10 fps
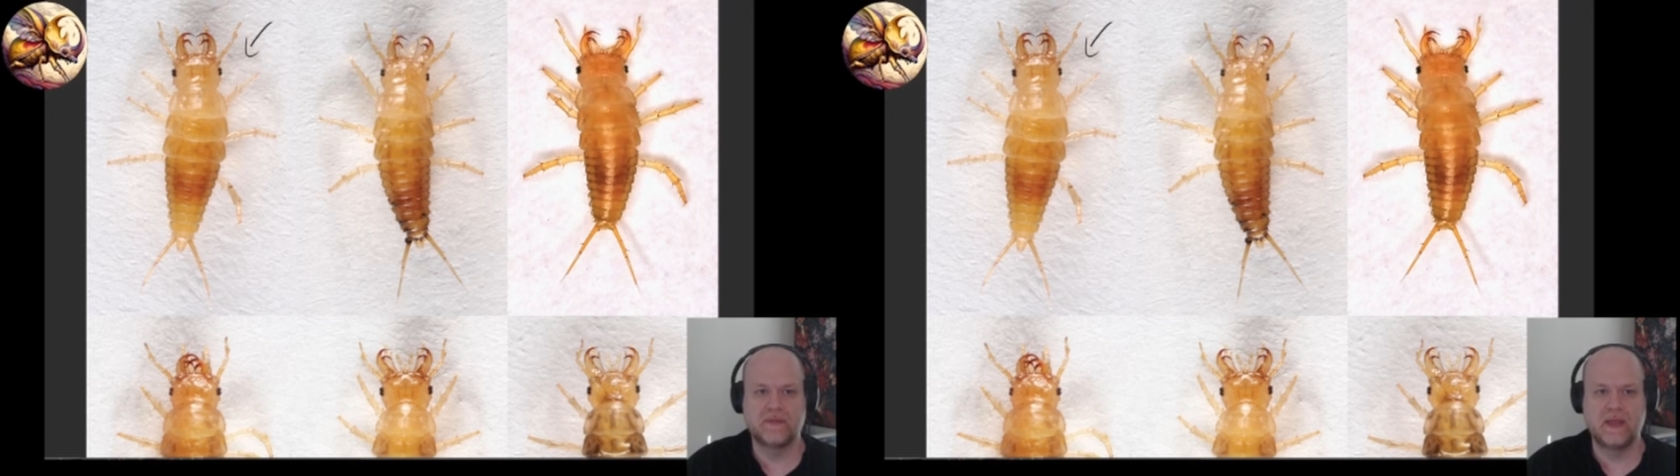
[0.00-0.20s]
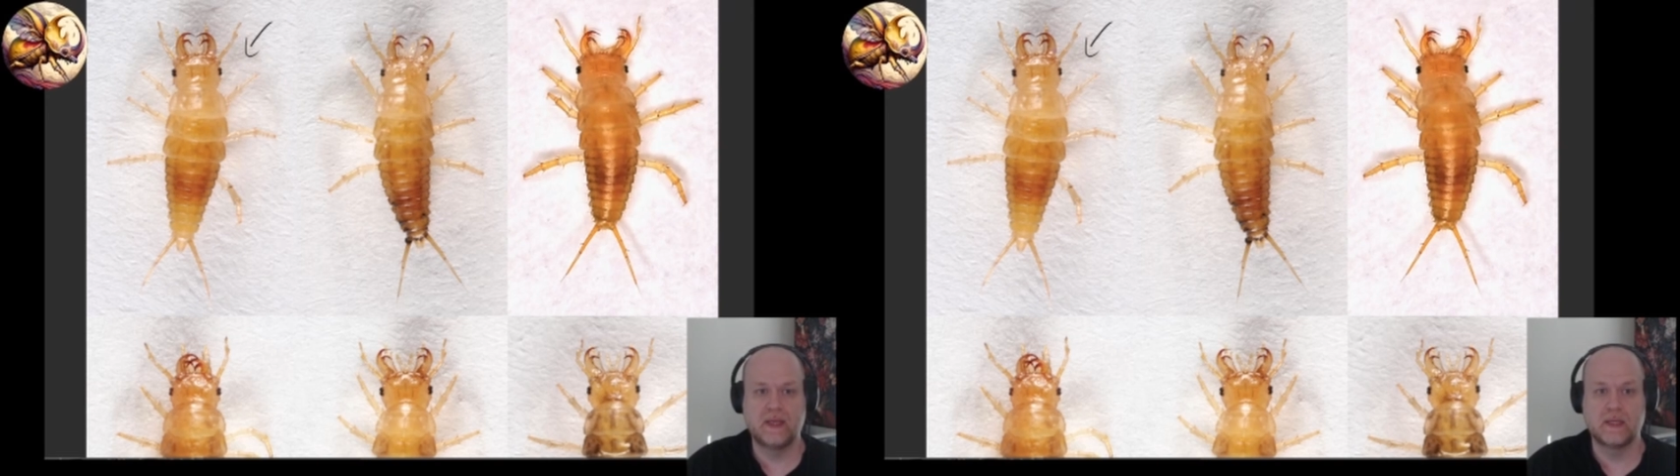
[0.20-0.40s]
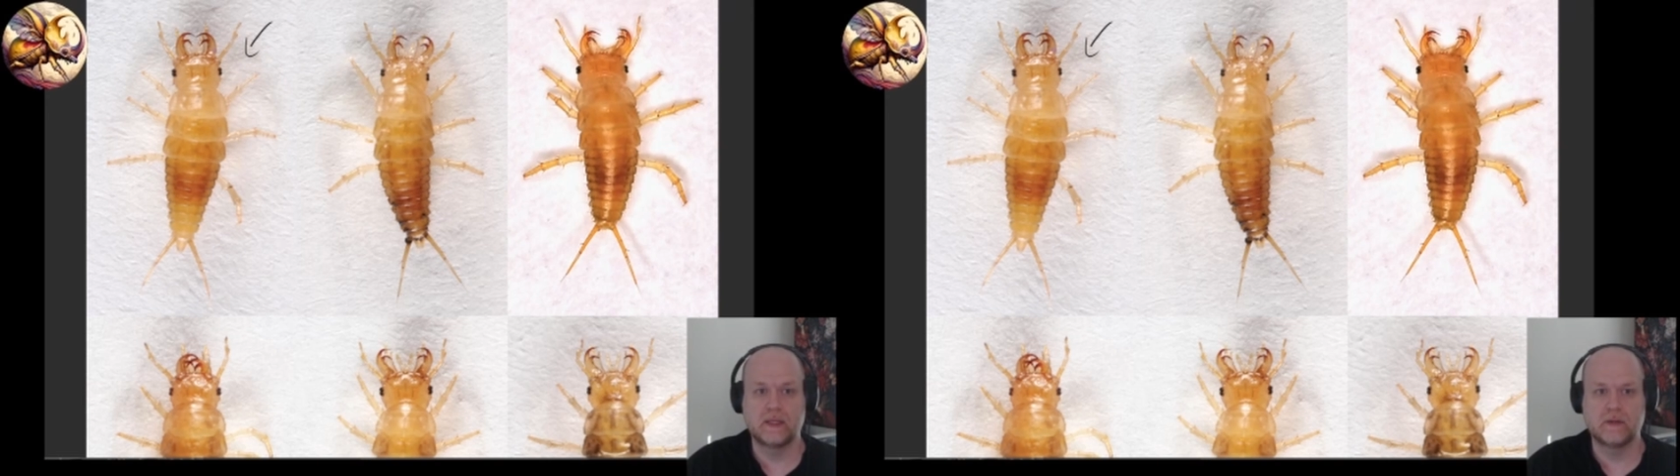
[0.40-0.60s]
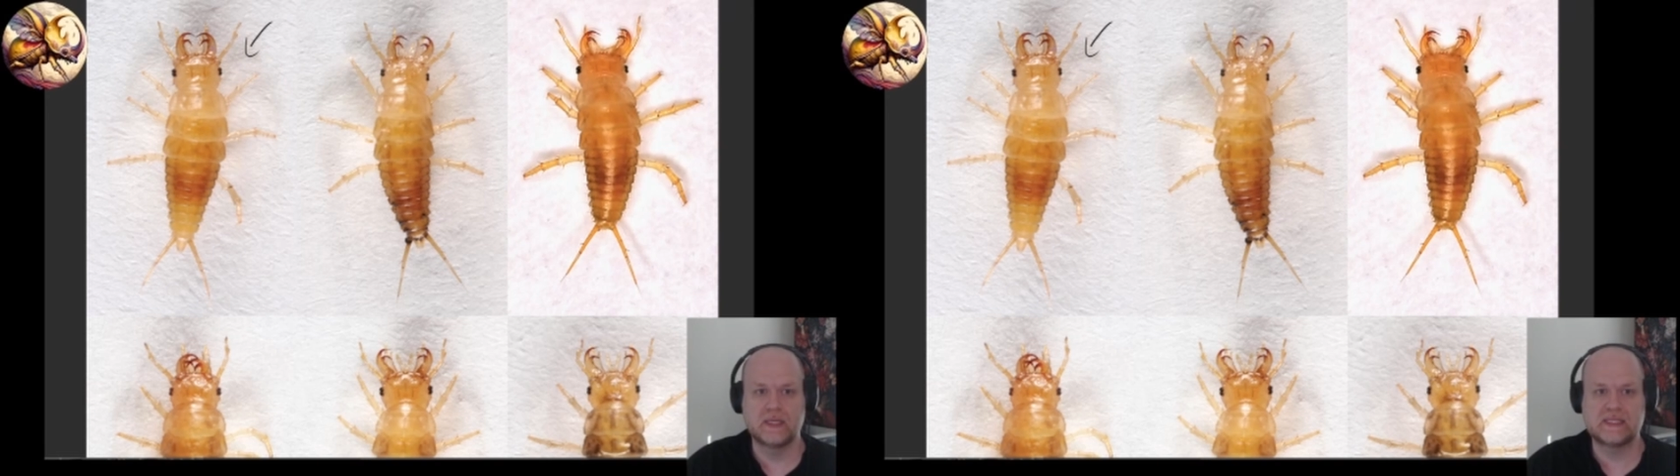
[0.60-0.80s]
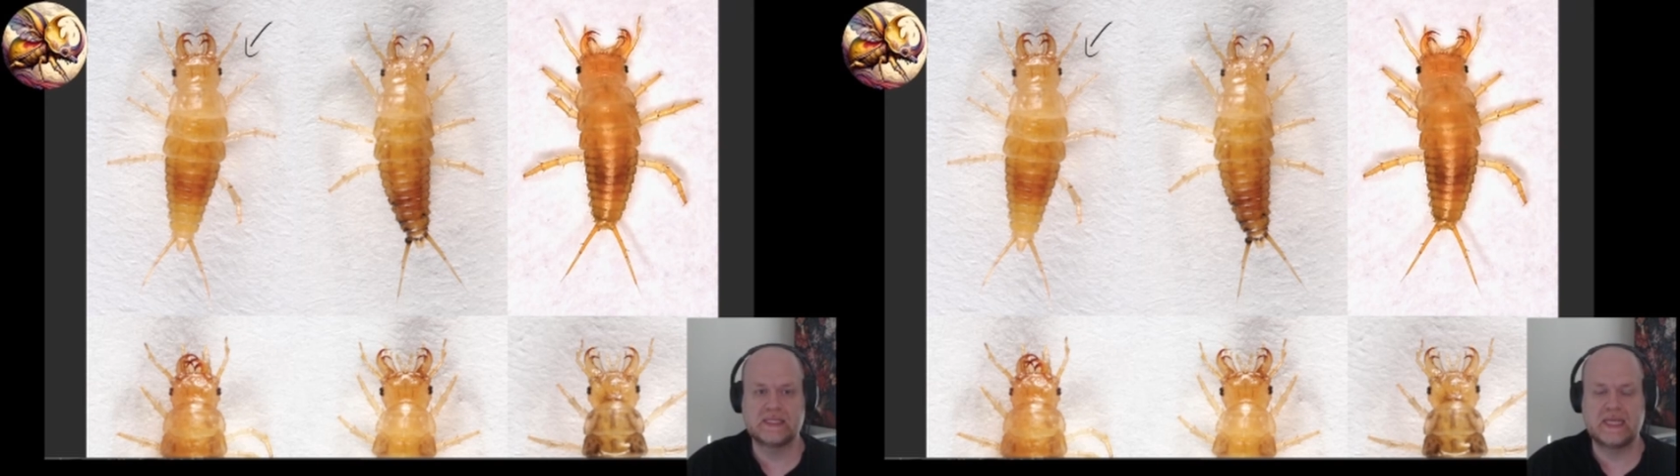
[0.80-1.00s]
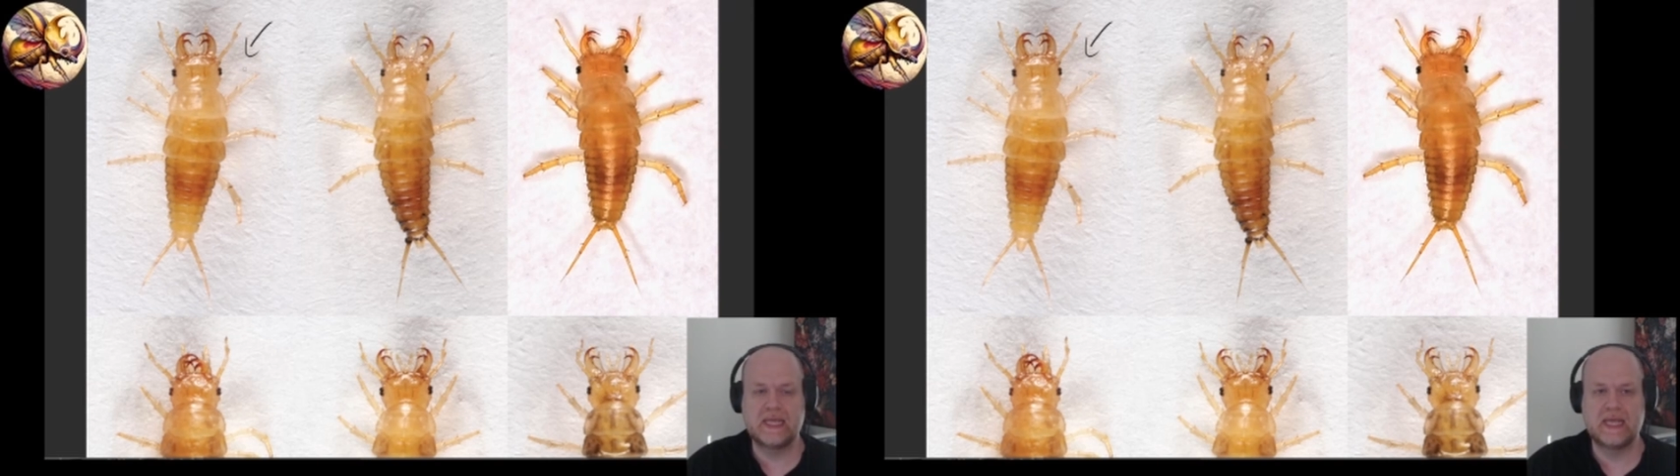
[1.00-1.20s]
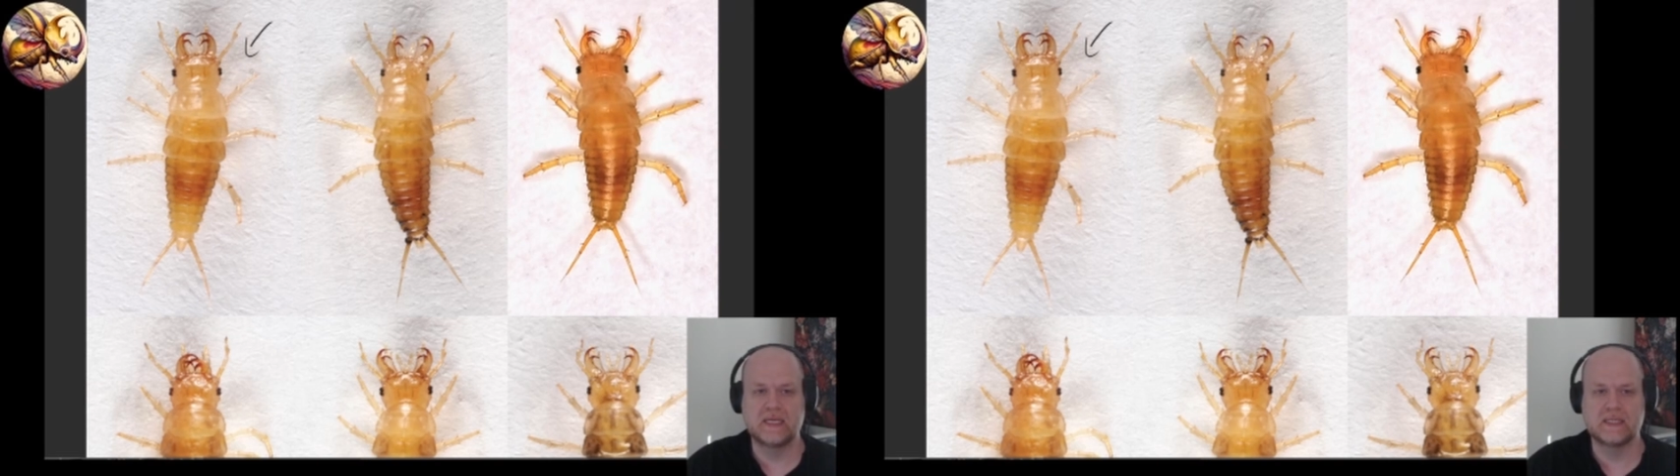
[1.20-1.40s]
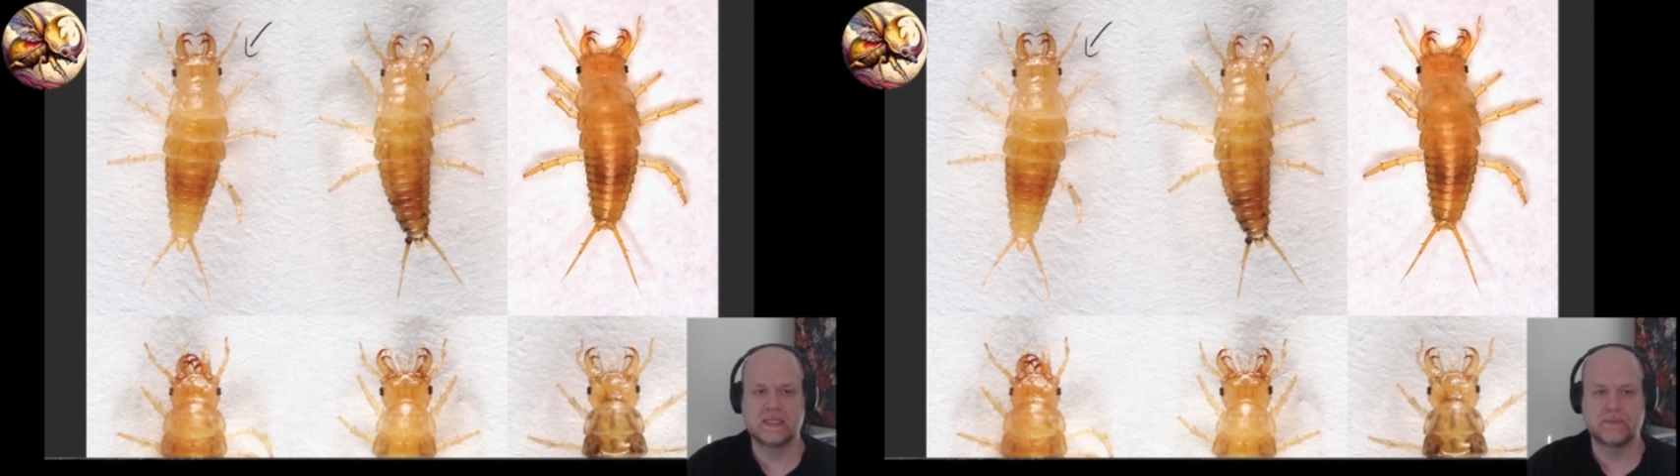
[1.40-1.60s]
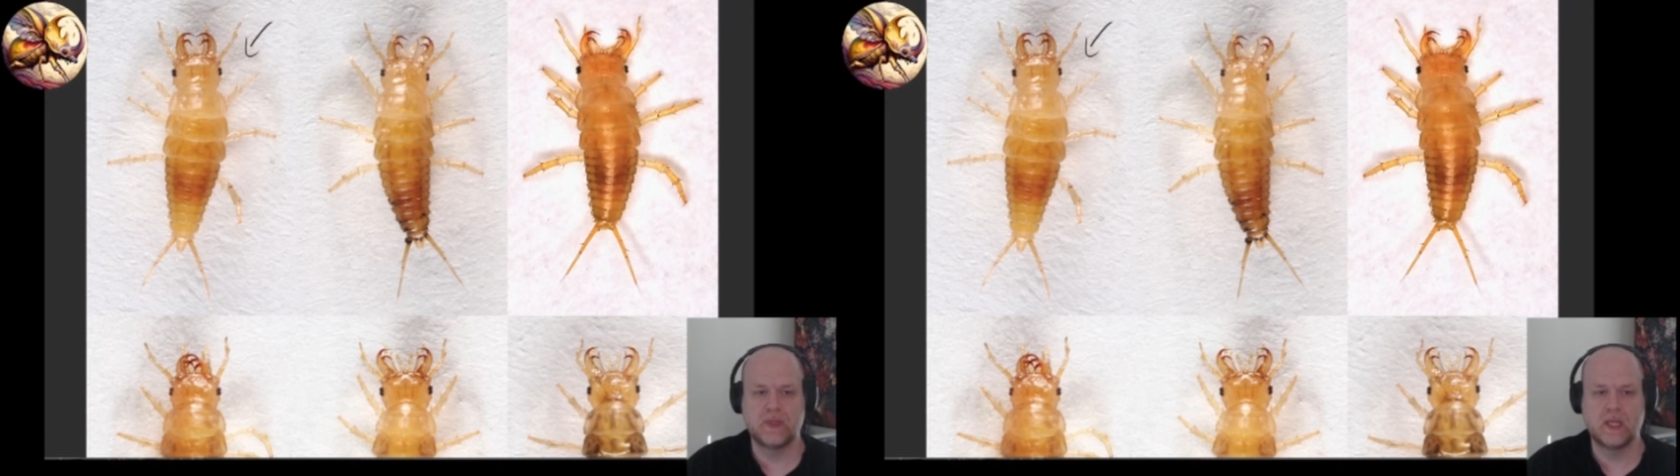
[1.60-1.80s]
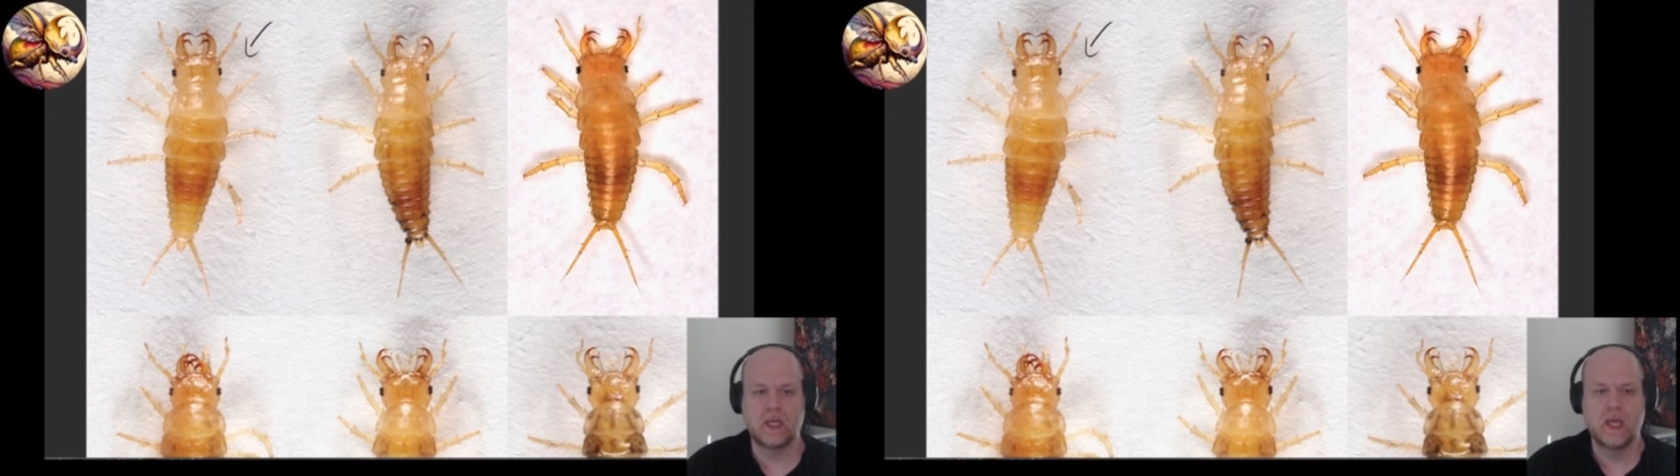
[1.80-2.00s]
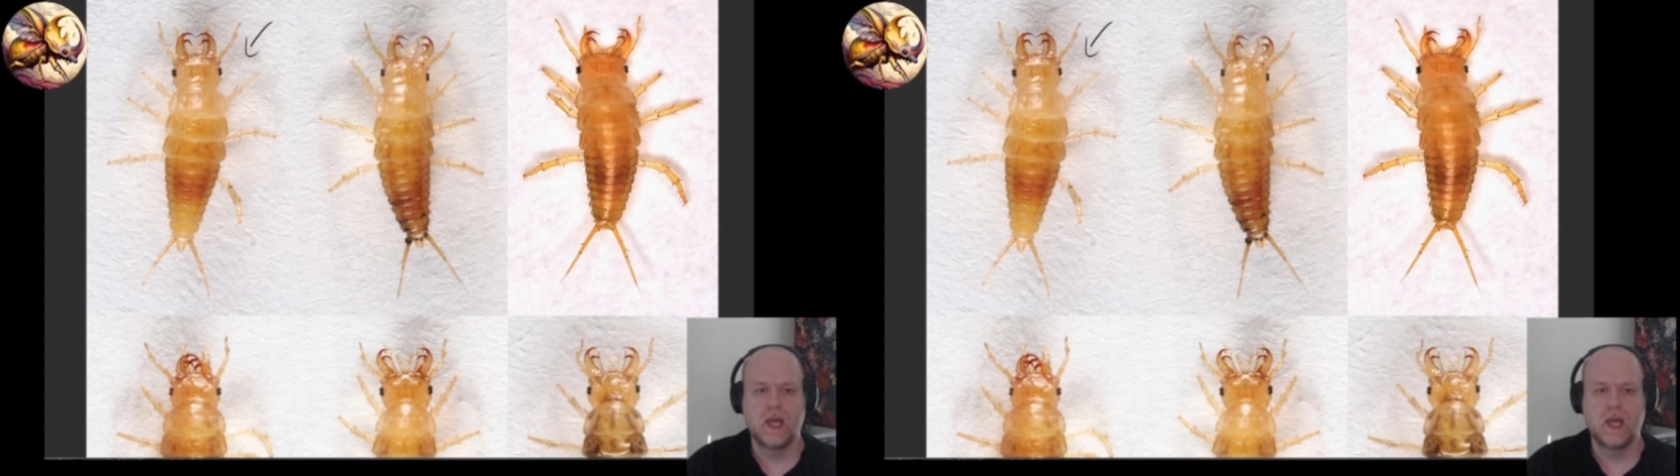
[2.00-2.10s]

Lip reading: that they can clearly sink into something.